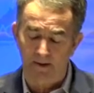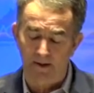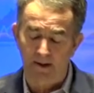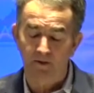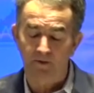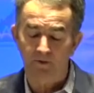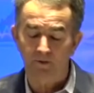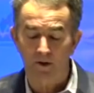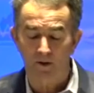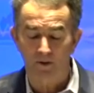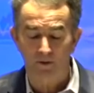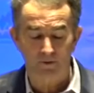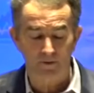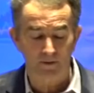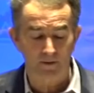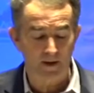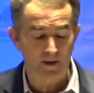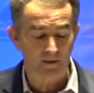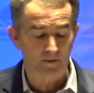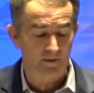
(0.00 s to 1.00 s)
East Coast.
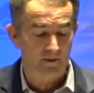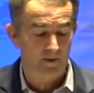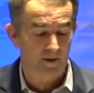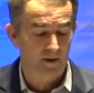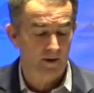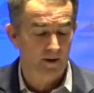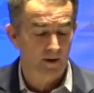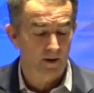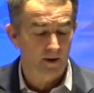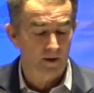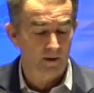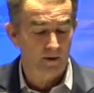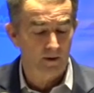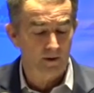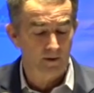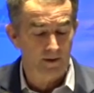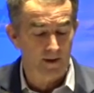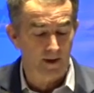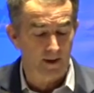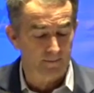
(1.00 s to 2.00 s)
So that's a
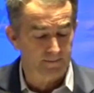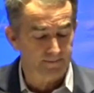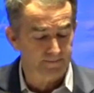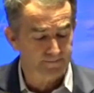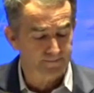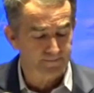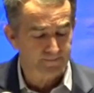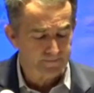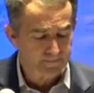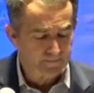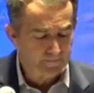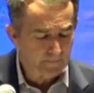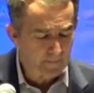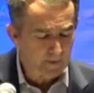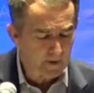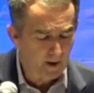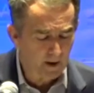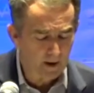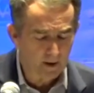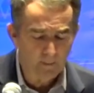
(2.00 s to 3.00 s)
good thing.
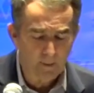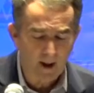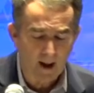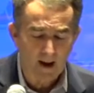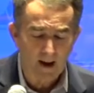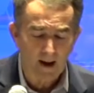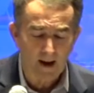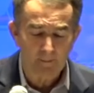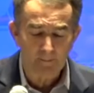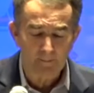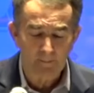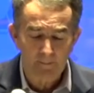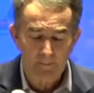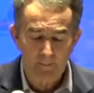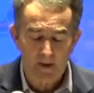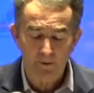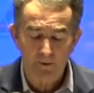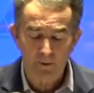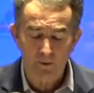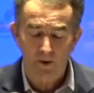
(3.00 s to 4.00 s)

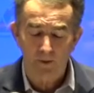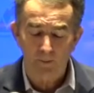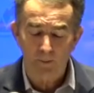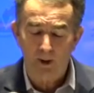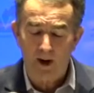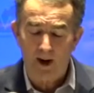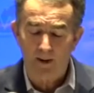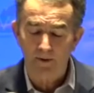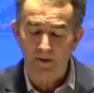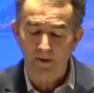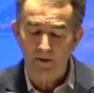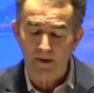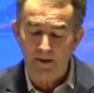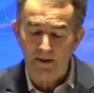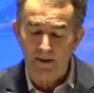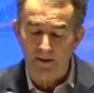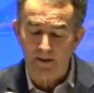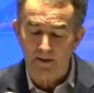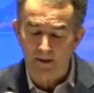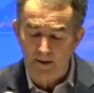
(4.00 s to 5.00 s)
I know I'm probably
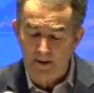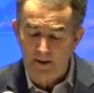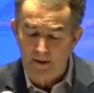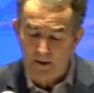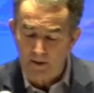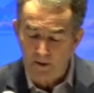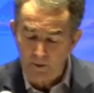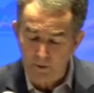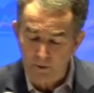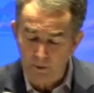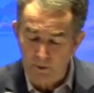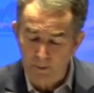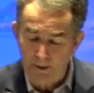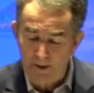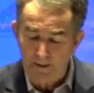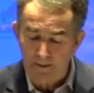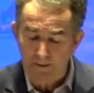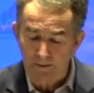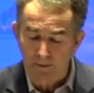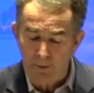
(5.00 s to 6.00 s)
getting
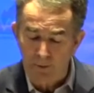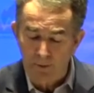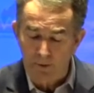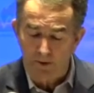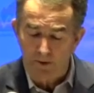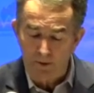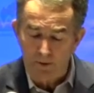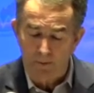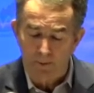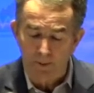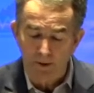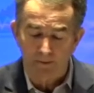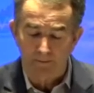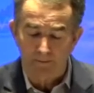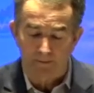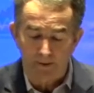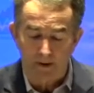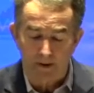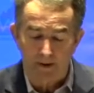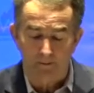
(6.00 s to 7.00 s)
going a little bit
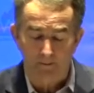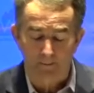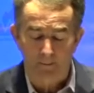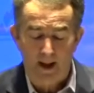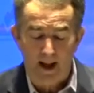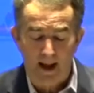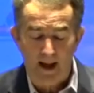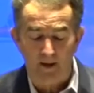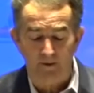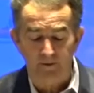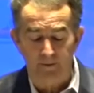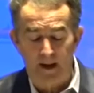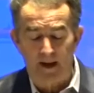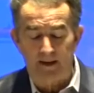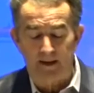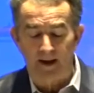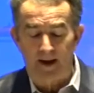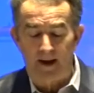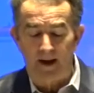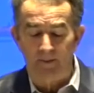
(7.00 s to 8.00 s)
past my
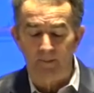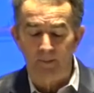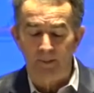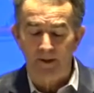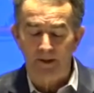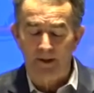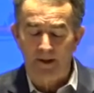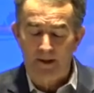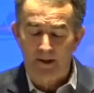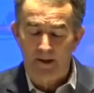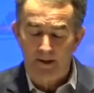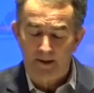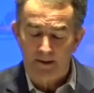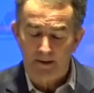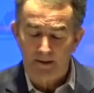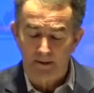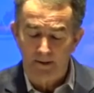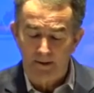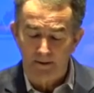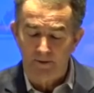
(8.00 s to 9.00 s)
time, but
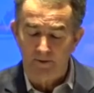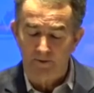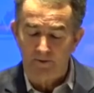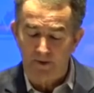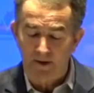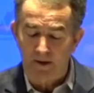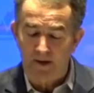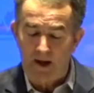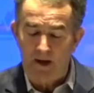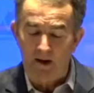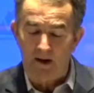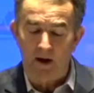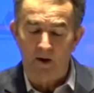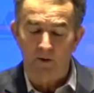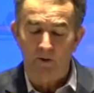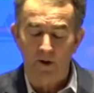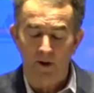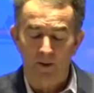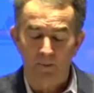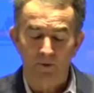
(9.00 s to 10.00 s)
I'll
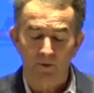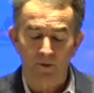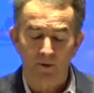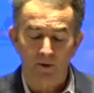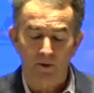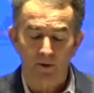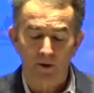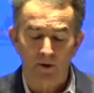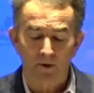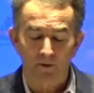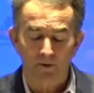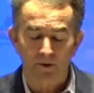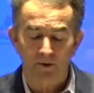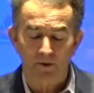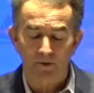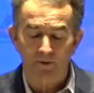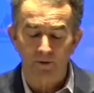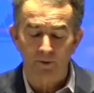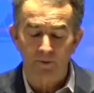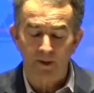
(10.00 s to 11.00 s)
come to a close here
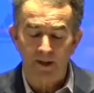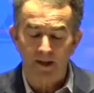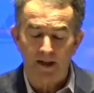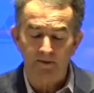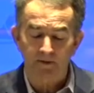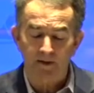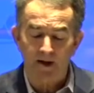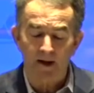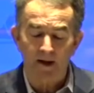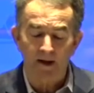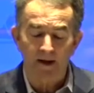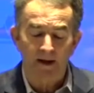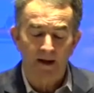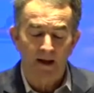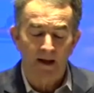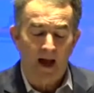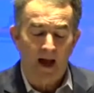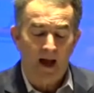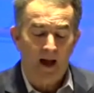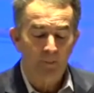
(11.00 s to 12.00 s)
soon. But as I
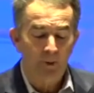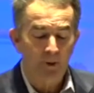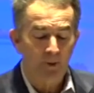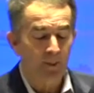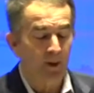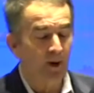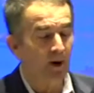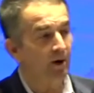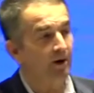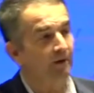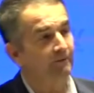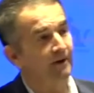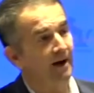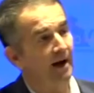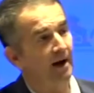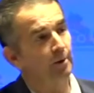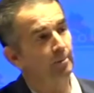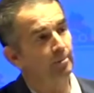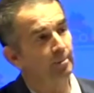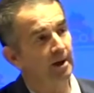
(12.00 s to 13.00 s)
prepare our
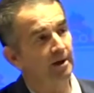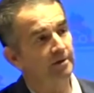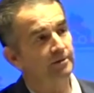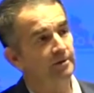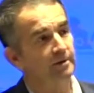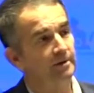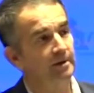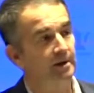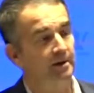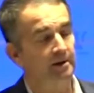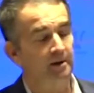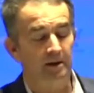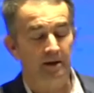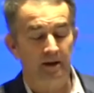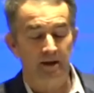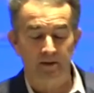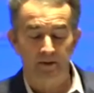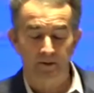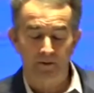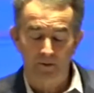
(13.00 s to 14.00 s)
final budget,
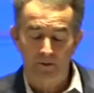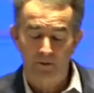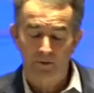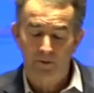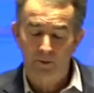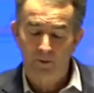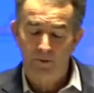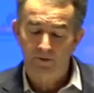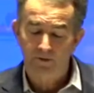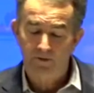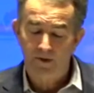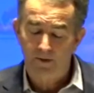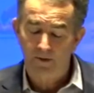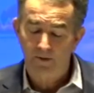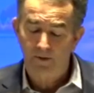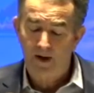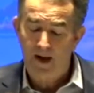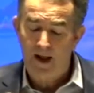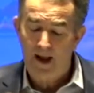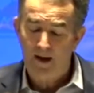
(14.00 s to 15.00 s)
and of course
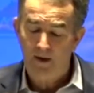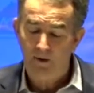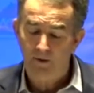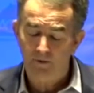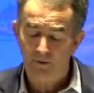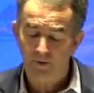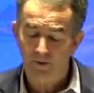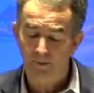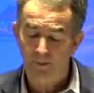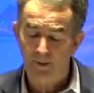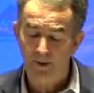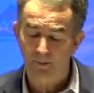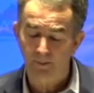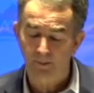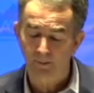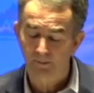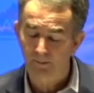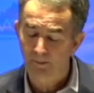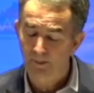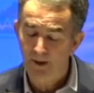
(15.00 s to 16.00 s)
Senator Hanger's going to be a
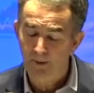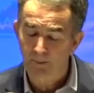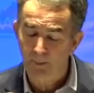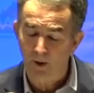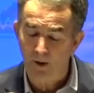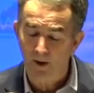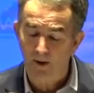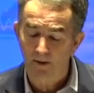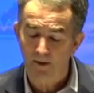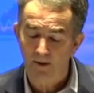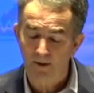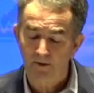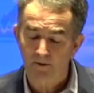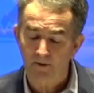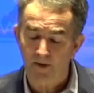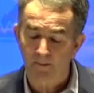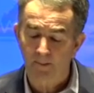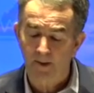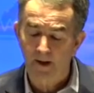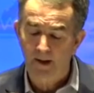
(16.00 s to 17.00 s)
big part of this,
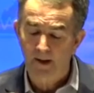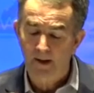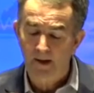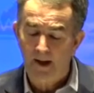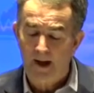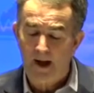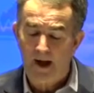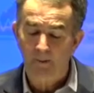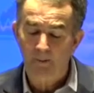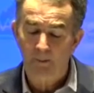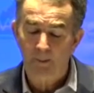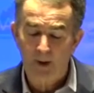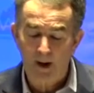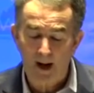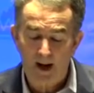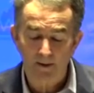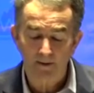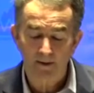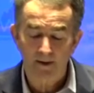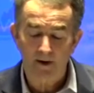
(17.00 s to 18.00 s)
I'm
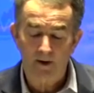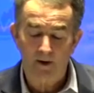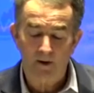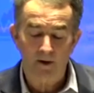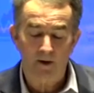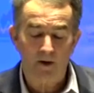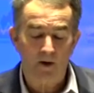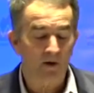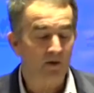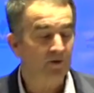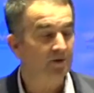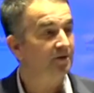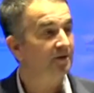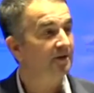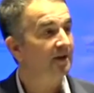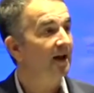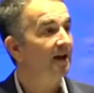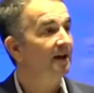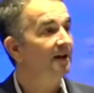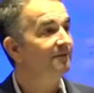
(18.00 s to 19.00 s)
proud that our
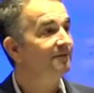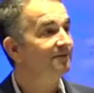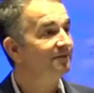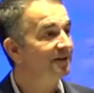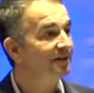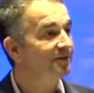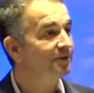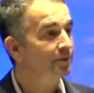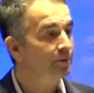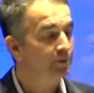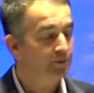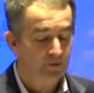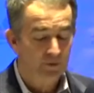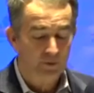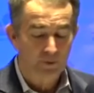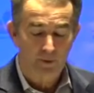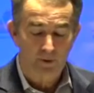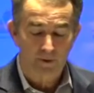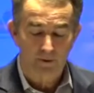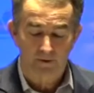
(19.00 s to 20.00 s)
steady fiscal
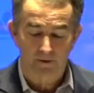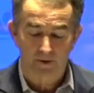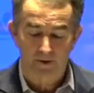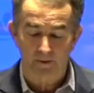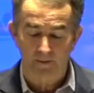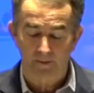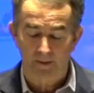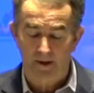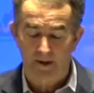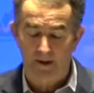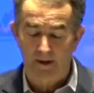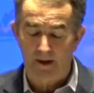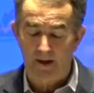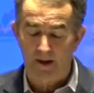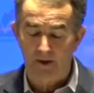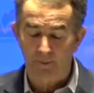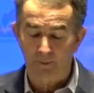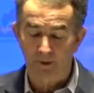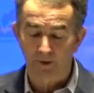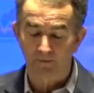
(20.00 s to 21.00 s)
stewardship
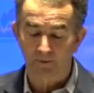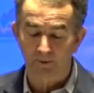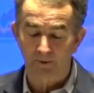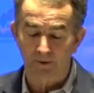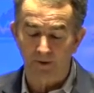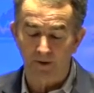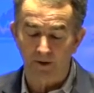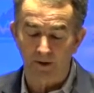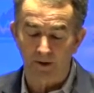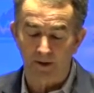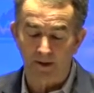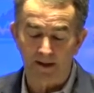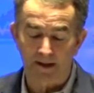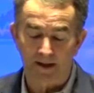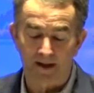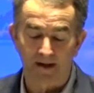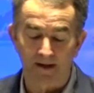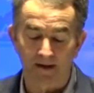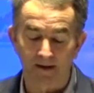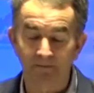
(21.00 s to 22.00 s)
has put Virginia in
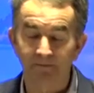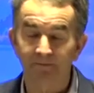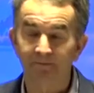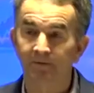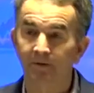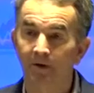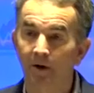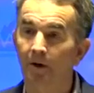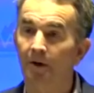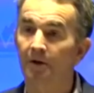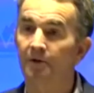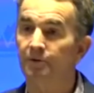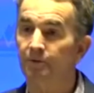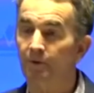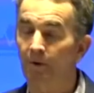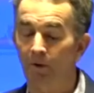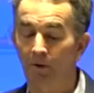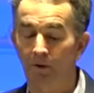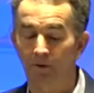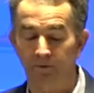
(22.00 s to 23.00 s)
a very
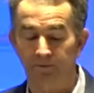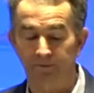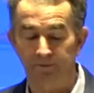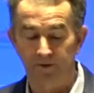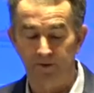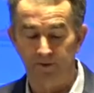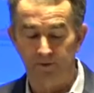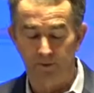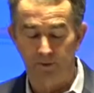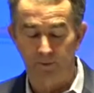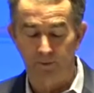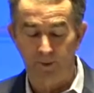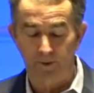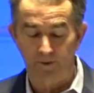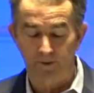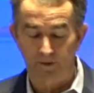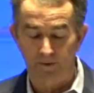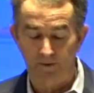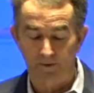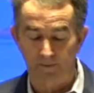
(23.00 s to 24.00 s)
strong fiscal
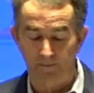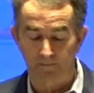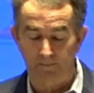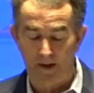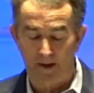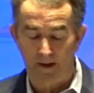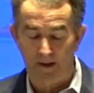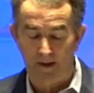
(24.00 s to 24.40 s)
position.